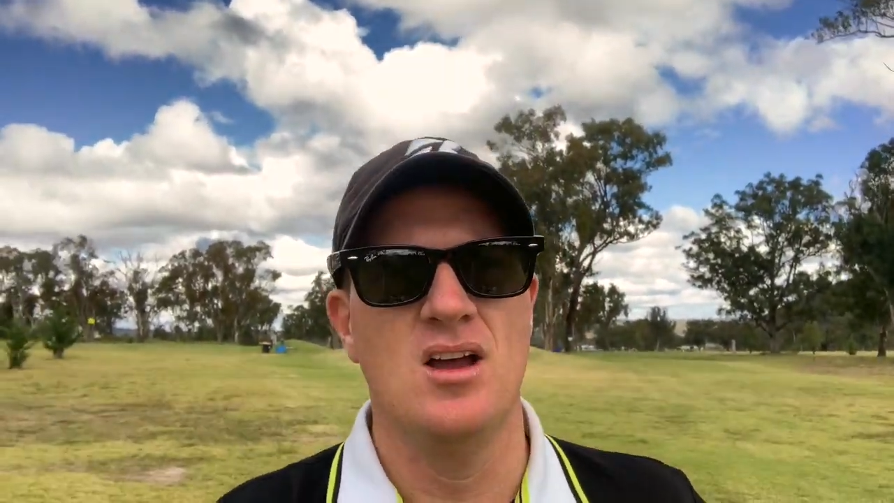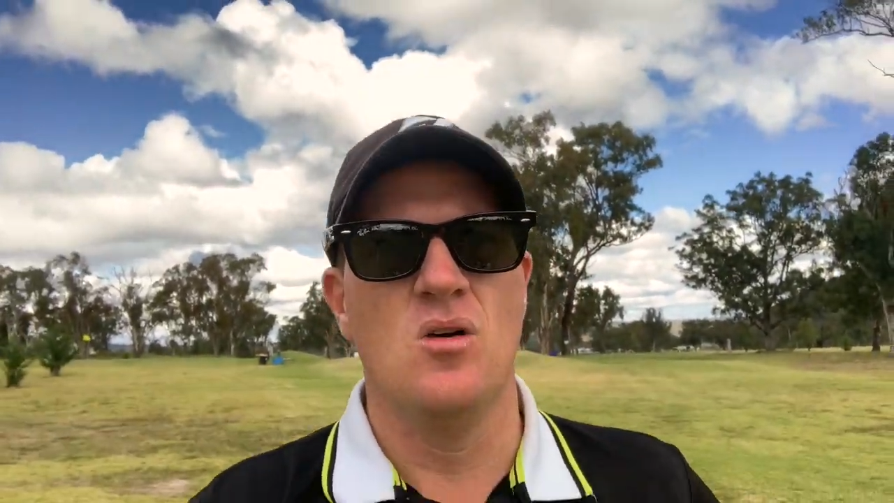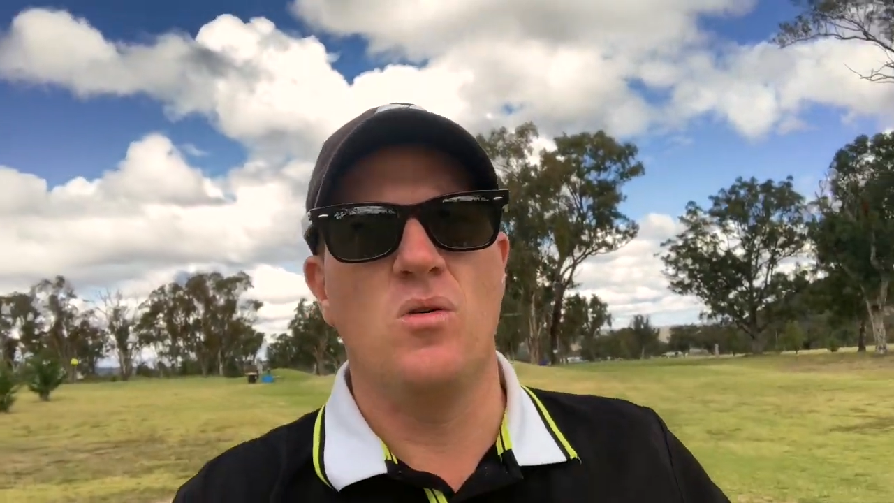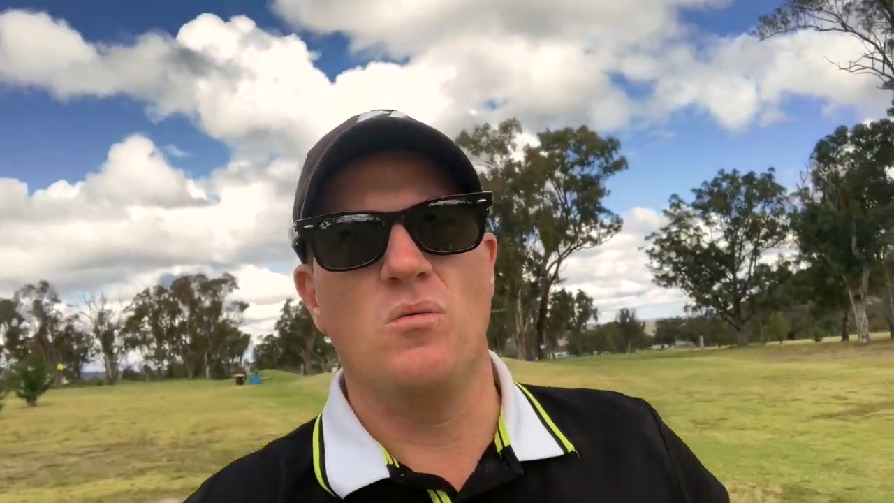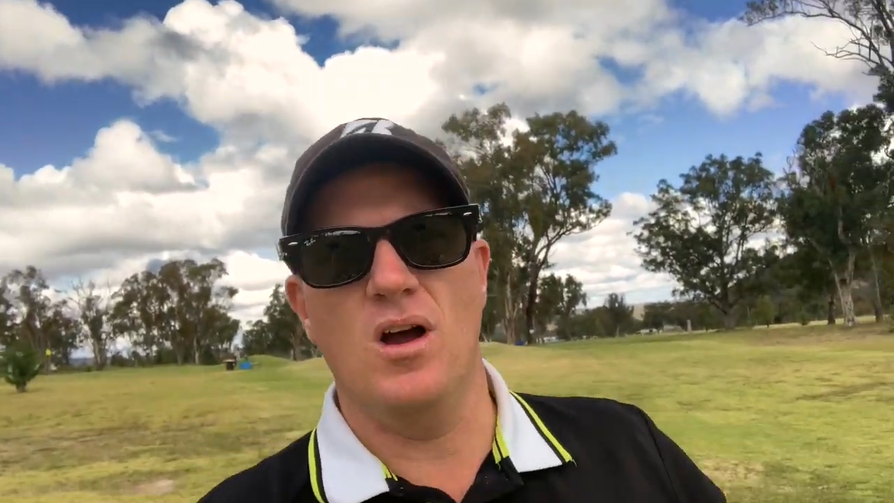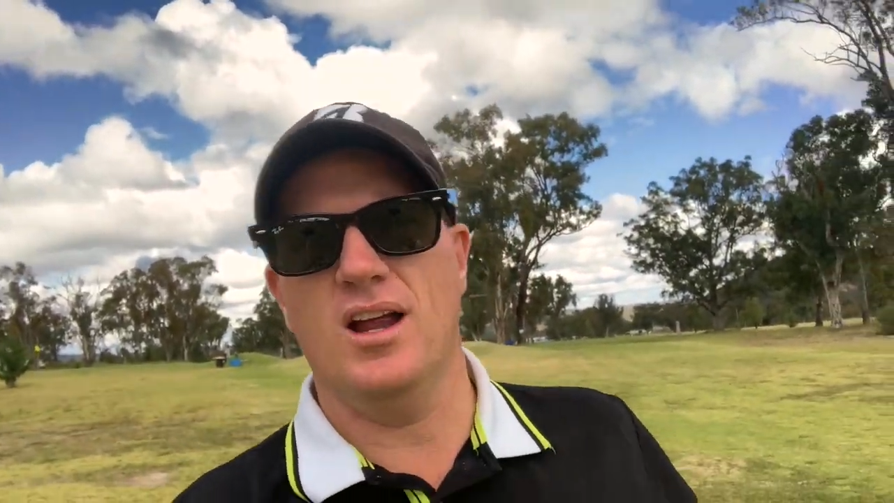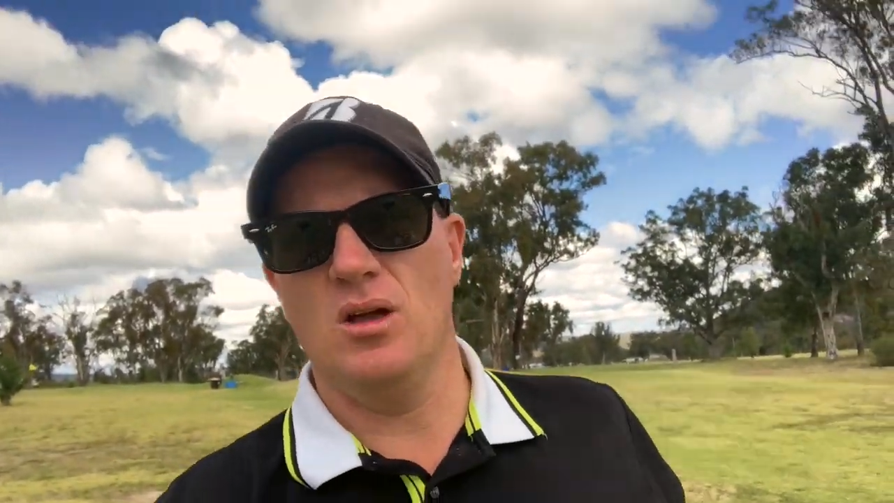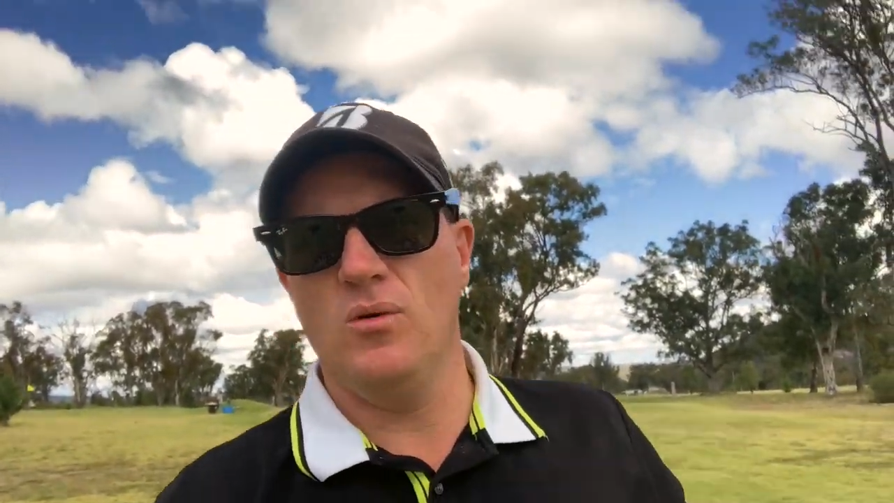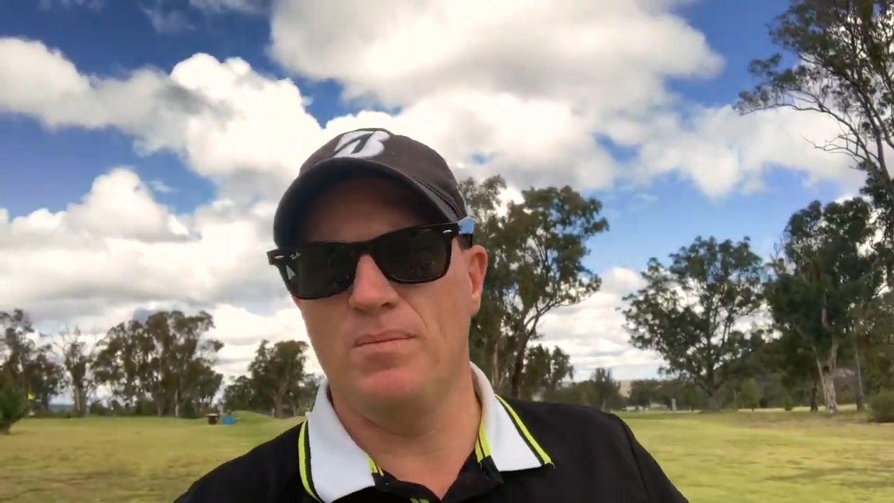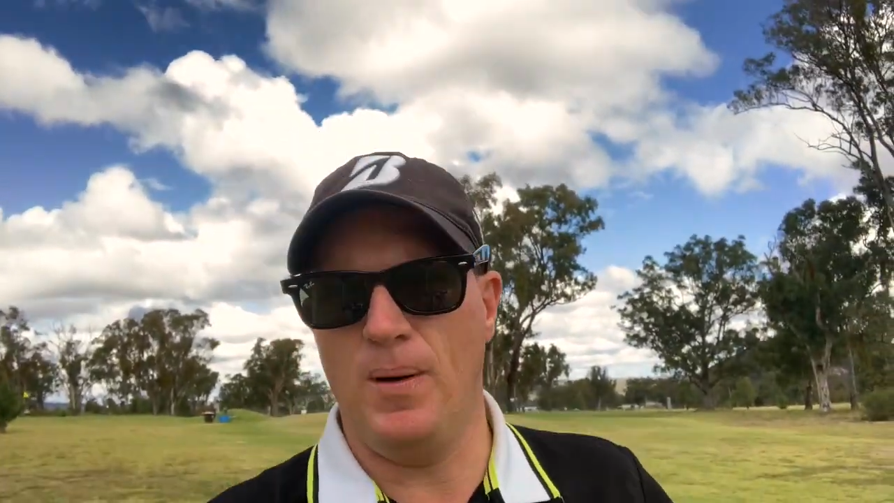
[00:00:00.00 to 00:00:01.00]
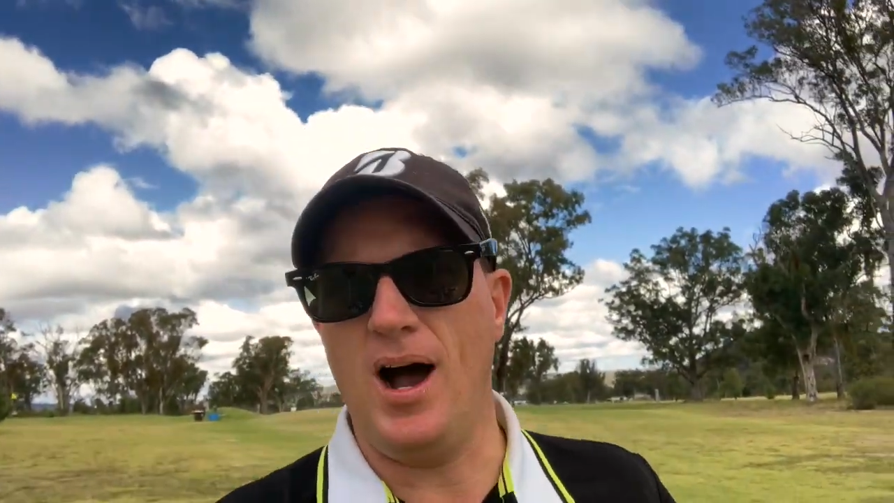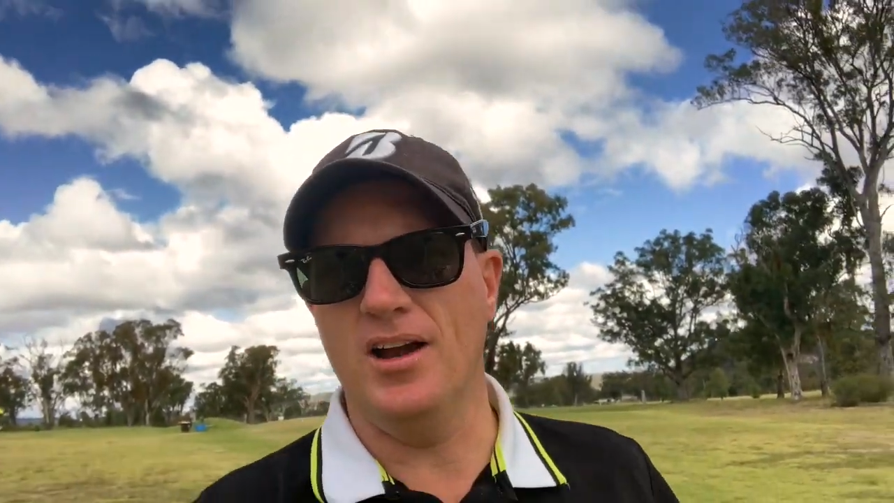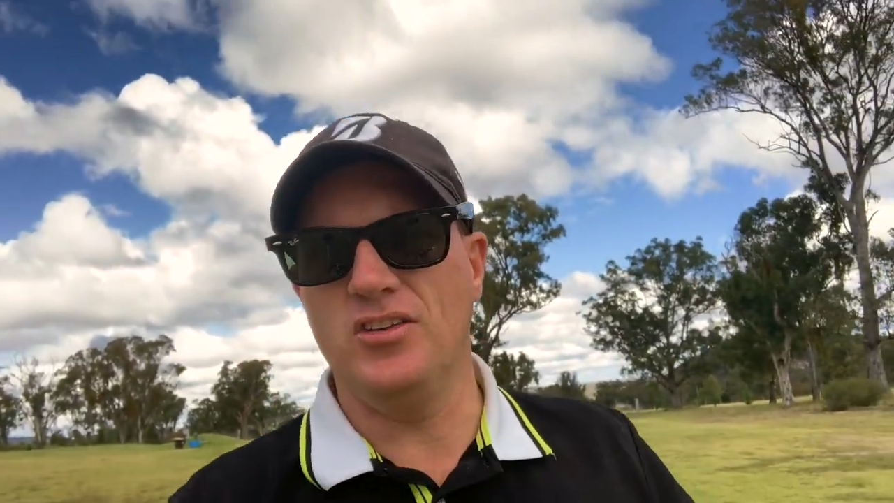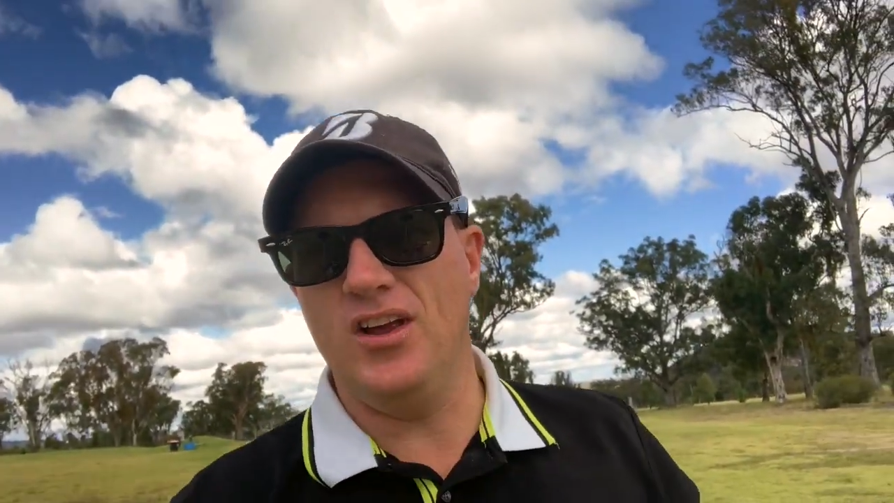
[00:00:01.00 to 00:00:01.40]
we're working with partners